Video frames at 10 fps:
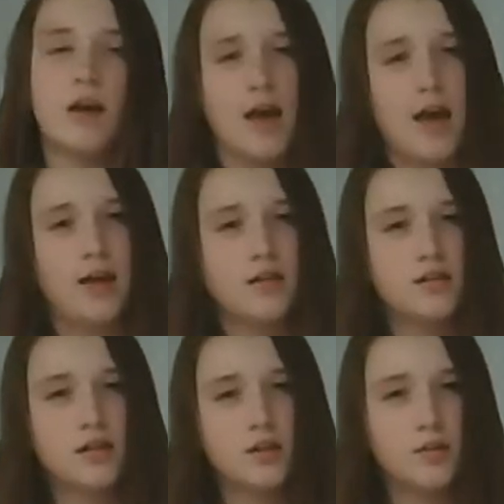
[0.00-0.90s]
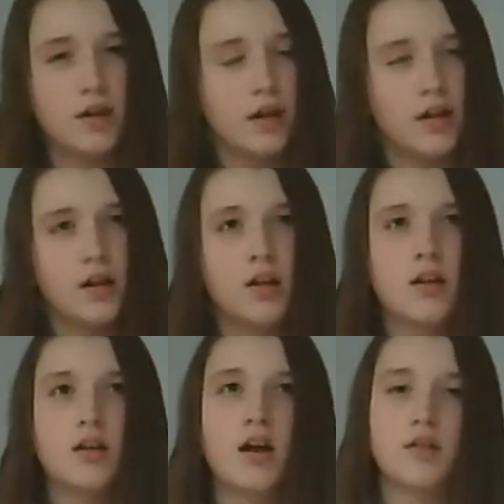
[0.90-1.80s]
head in a way,
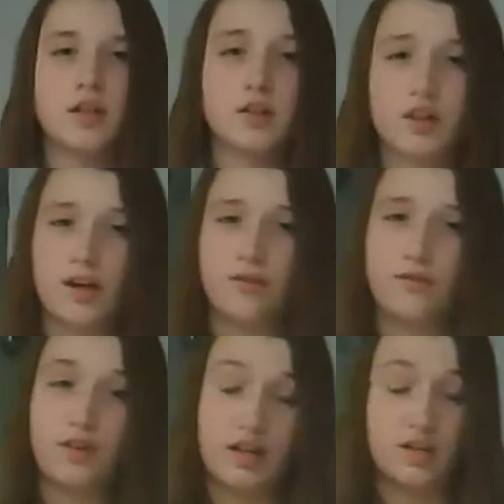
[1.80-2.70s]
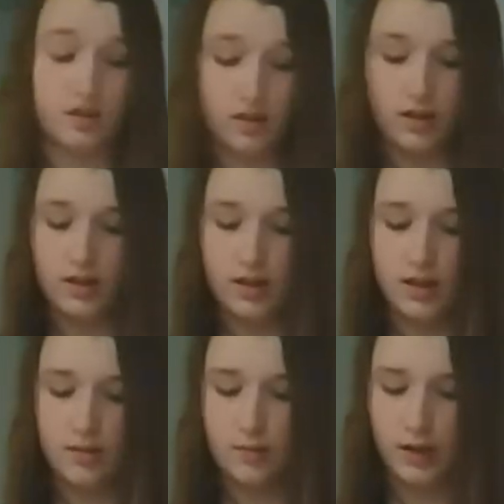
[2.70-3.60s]
not really their face or
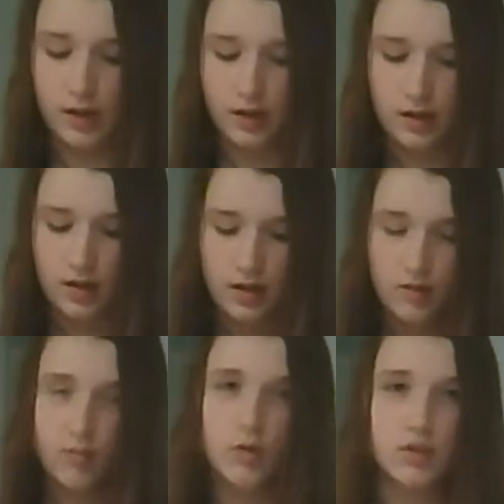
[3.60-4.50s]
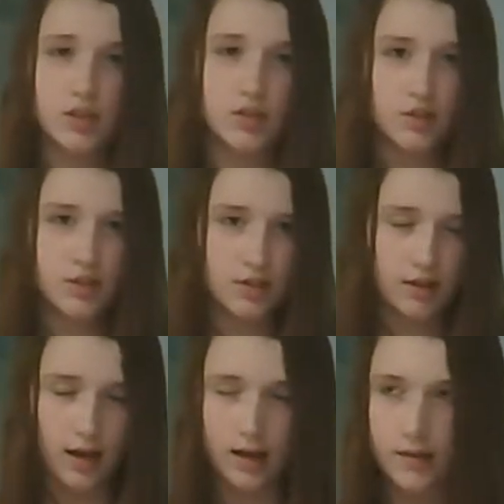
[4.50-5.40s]
anything, but mostly just their
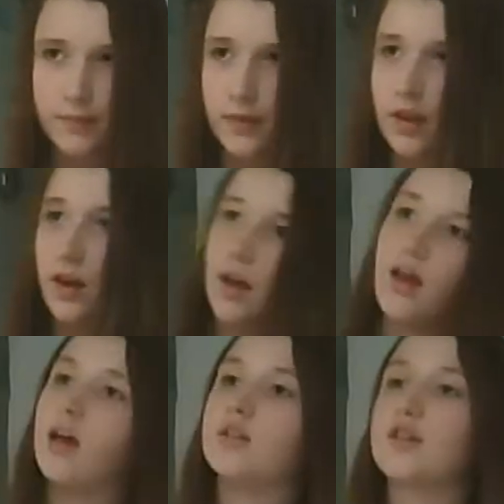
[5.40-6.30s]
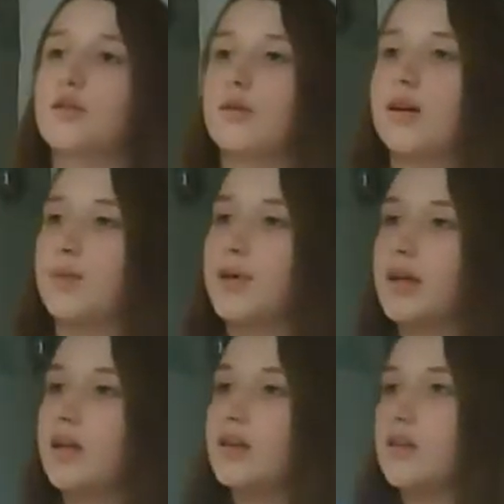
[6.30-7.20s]
neck, and you're going to want to put
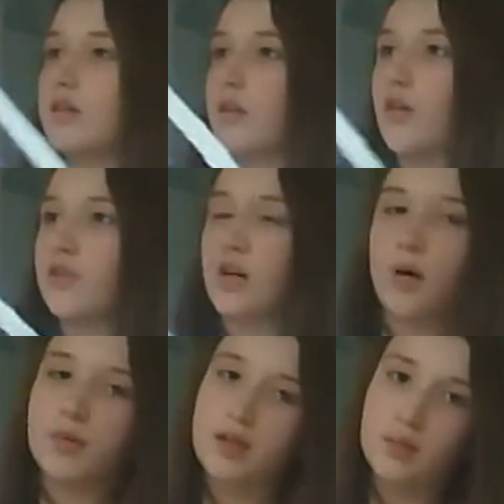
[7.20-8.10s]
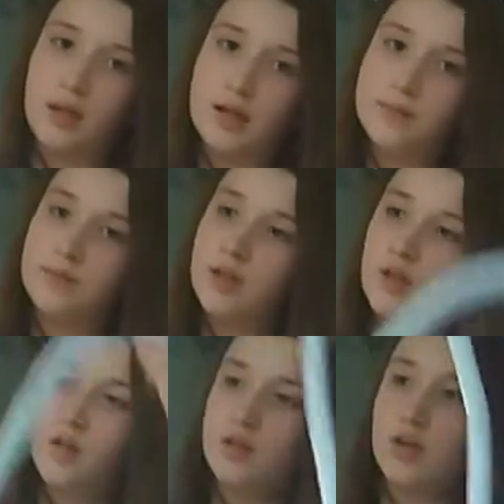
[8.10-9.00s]
it over top of their mane,
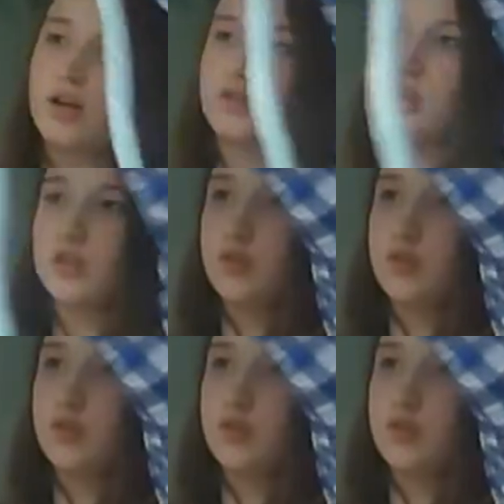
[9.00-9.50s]
so that's just